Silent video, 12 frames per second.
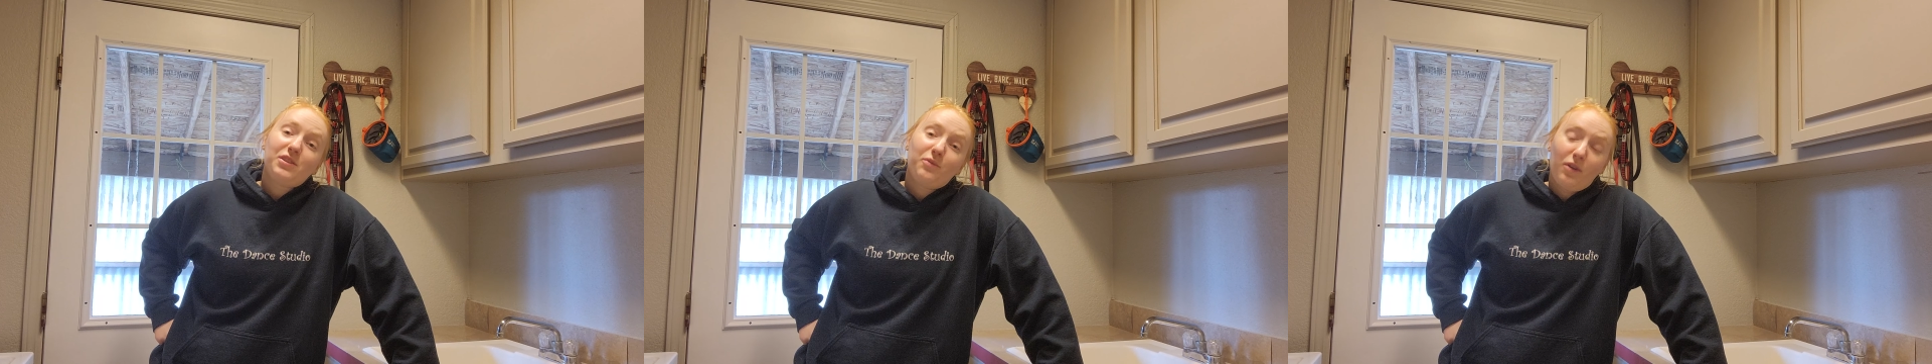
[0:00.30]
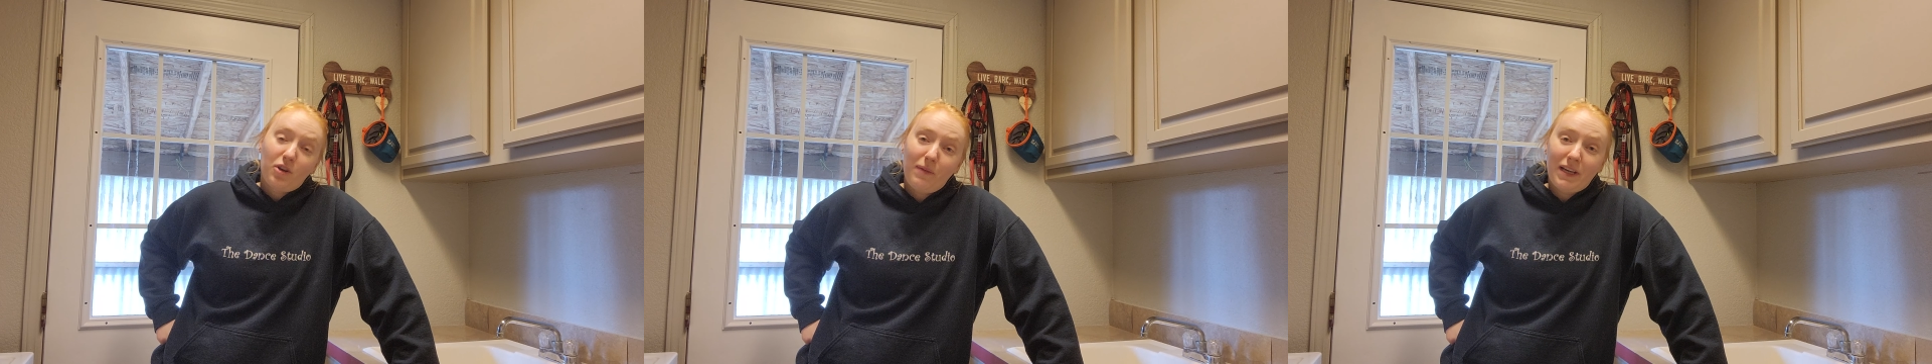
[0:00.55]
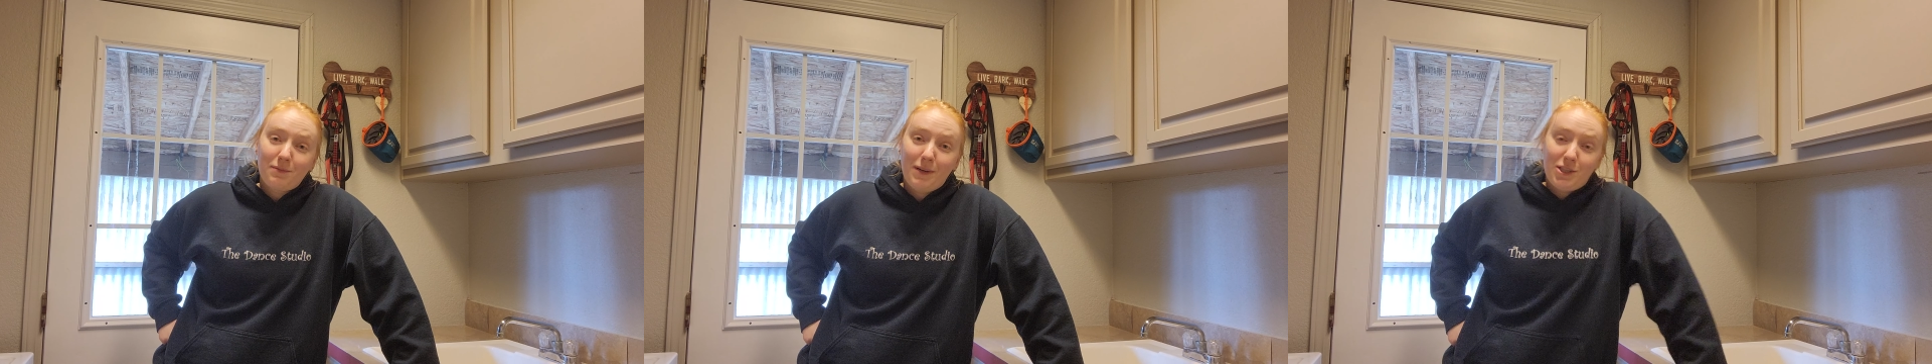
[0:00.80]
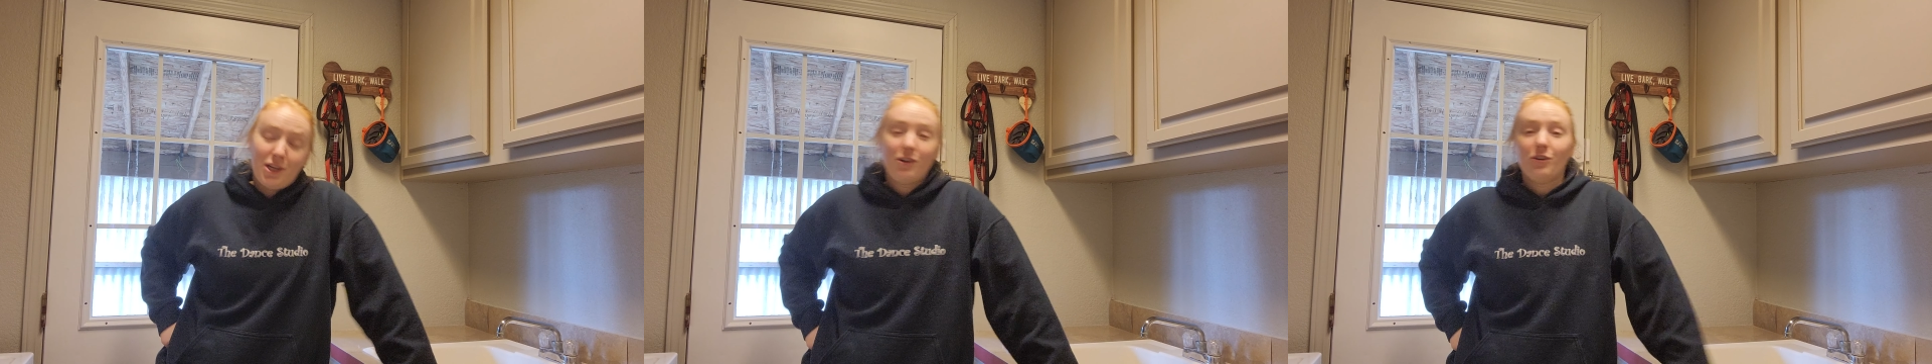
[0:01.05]
welcome back to my
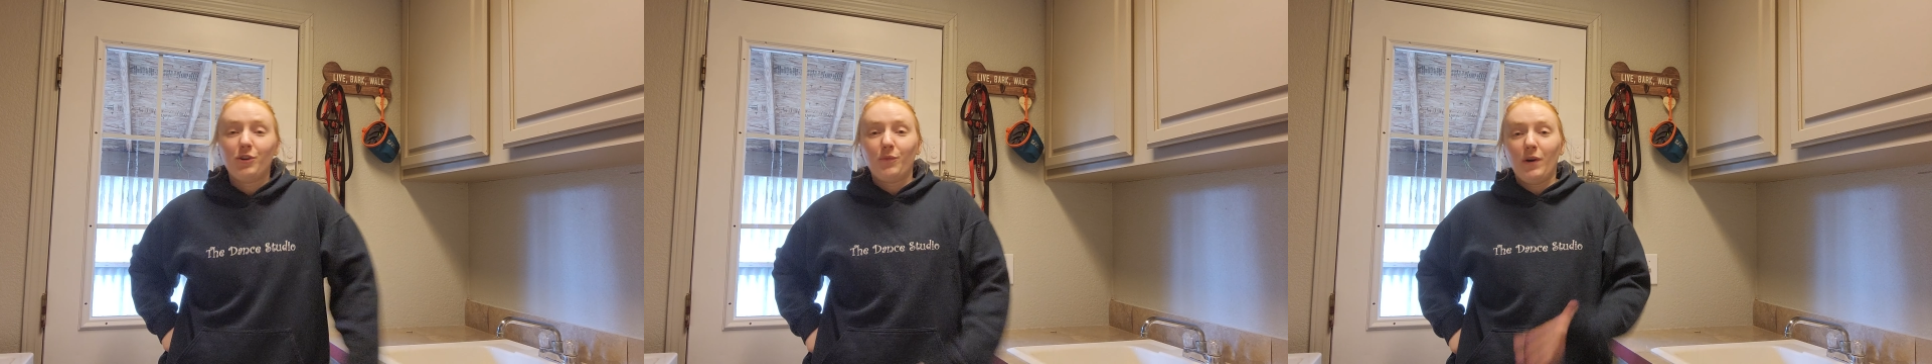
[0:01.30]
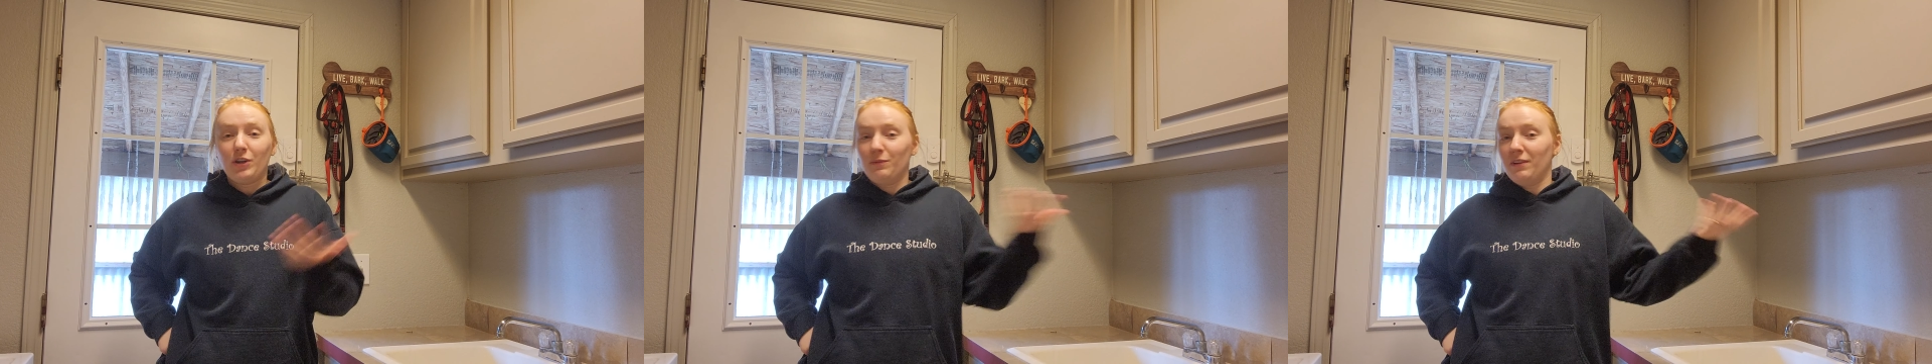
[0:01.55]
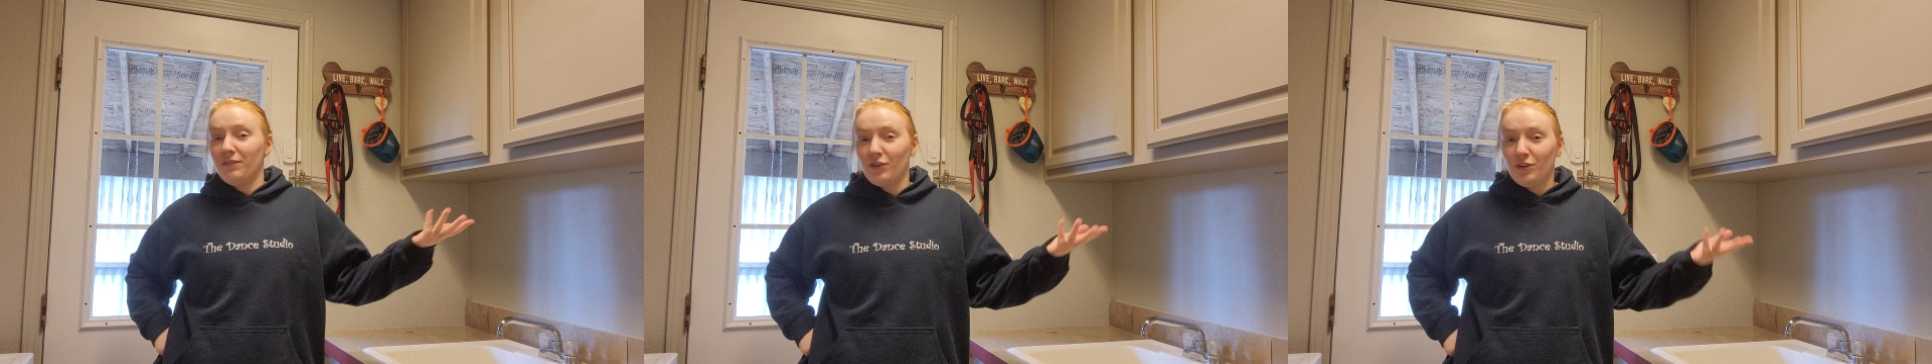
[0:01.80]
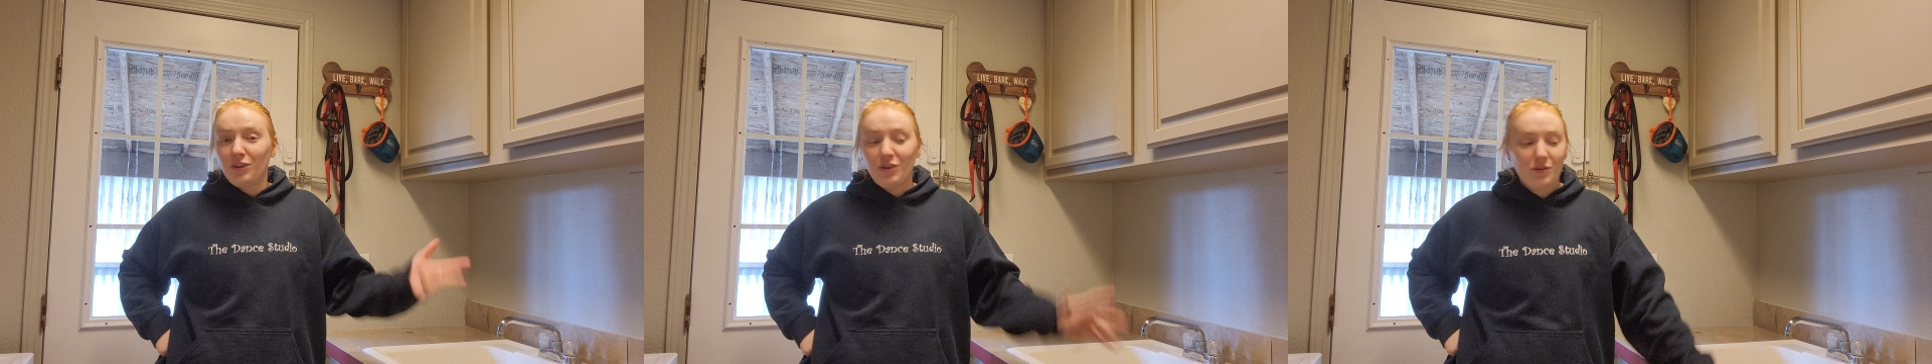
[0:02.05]
channel, or welcome if you're
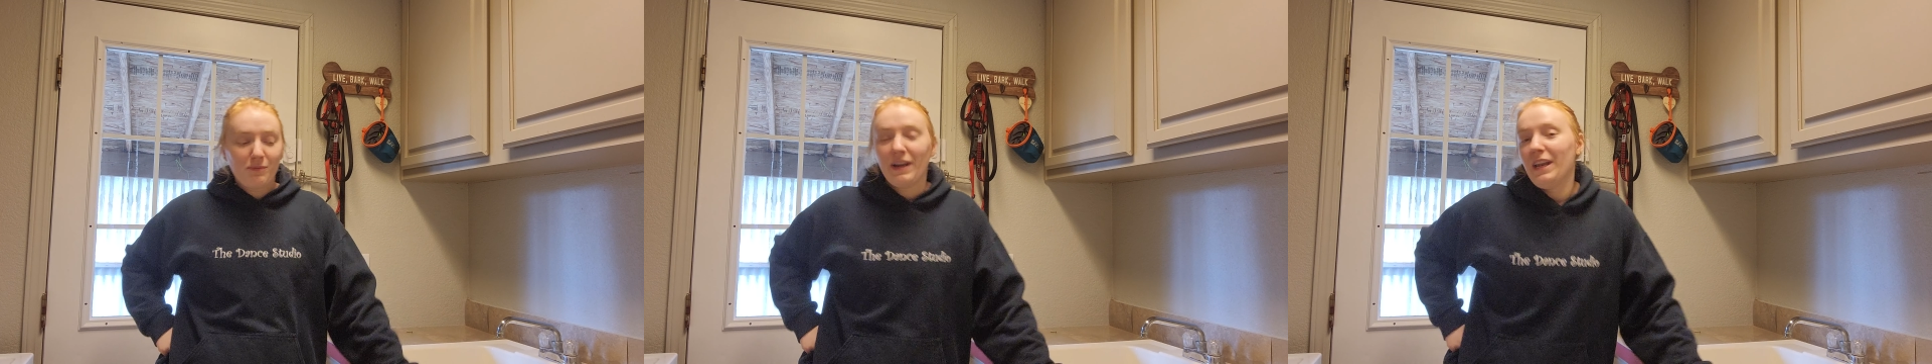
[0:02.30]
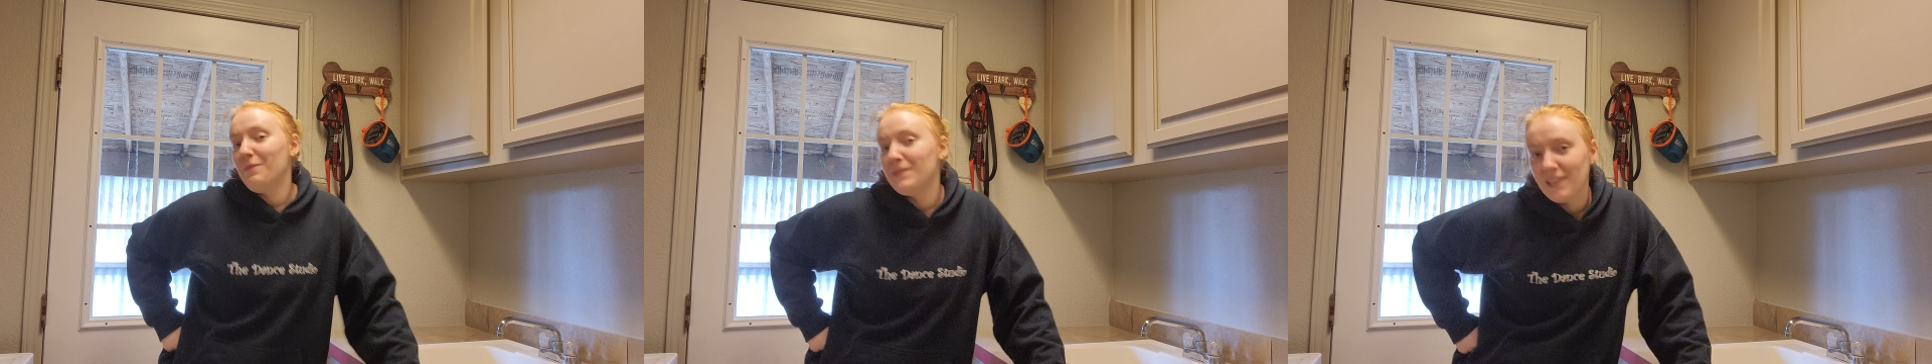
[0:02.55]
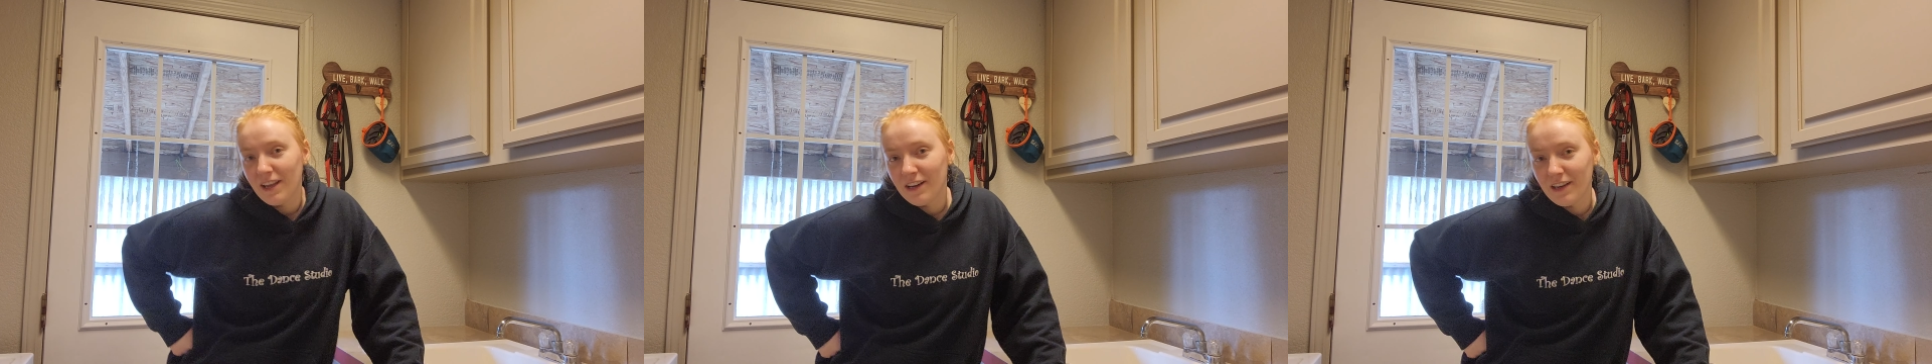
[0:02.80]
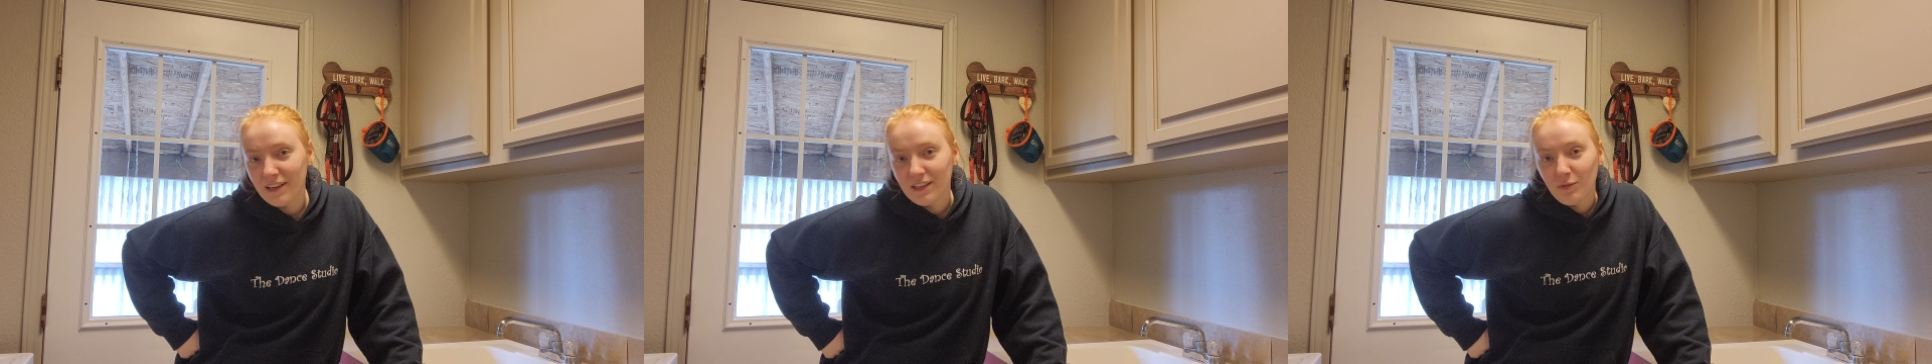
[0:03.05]
new. My name is
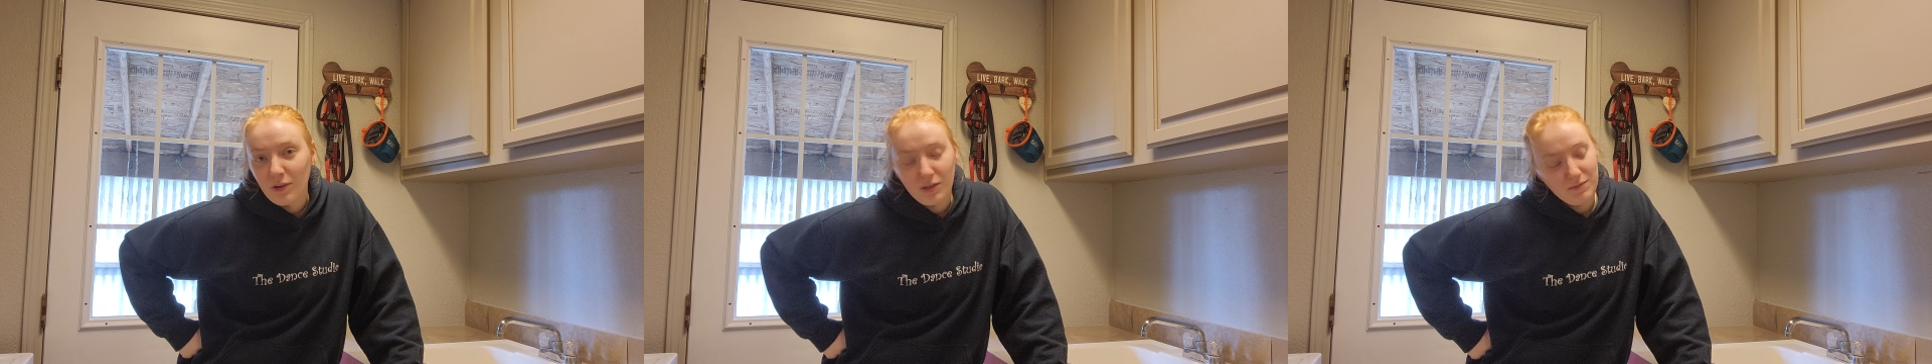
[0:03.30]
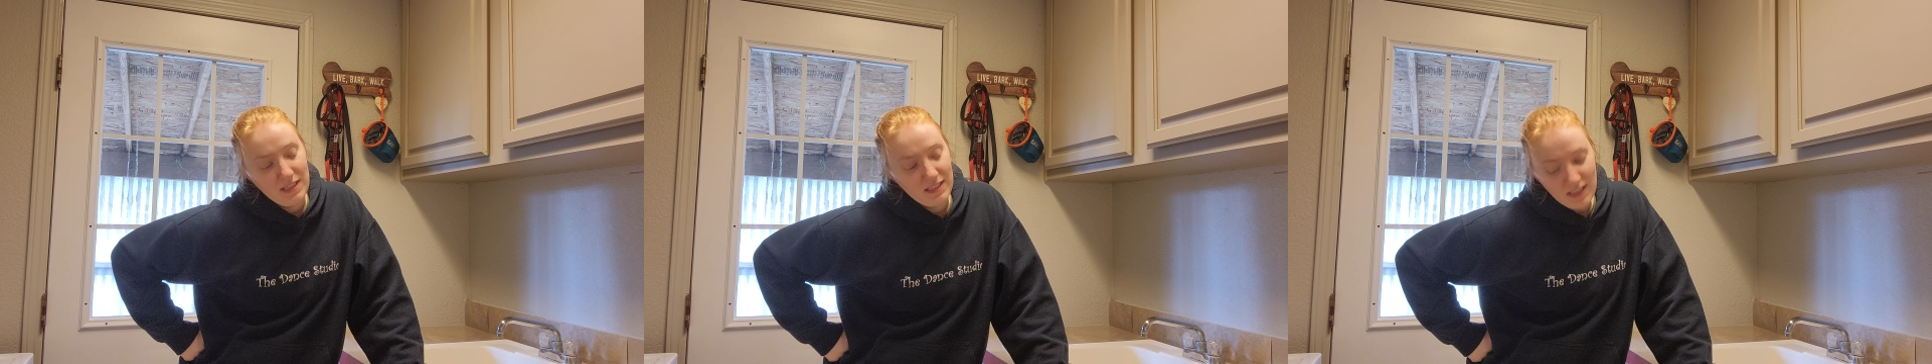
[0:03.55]
Erin and welcome to this